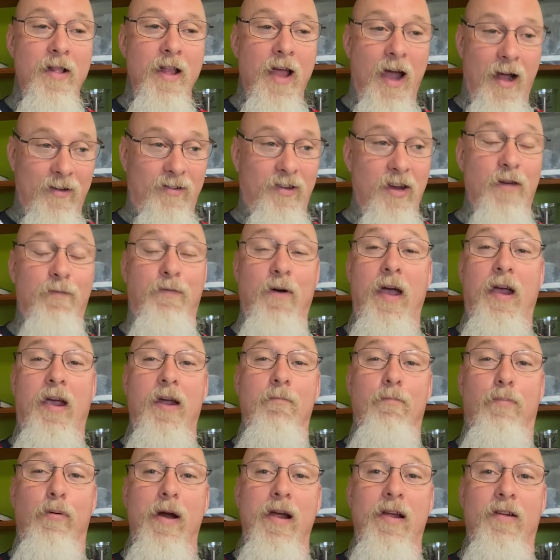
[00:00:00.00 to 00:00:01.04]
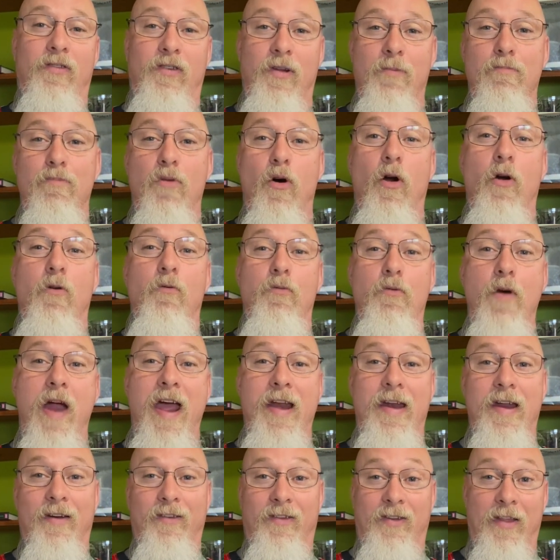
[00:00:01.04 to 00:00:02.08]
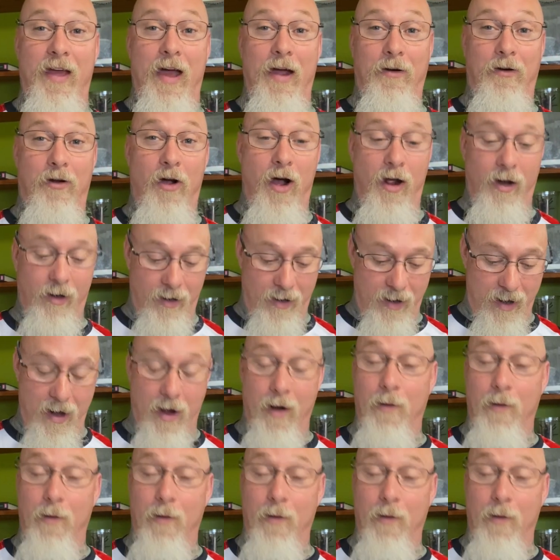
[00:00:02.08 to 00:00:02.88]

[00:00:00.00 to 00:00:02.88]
and see if I can bring some more red into that colony.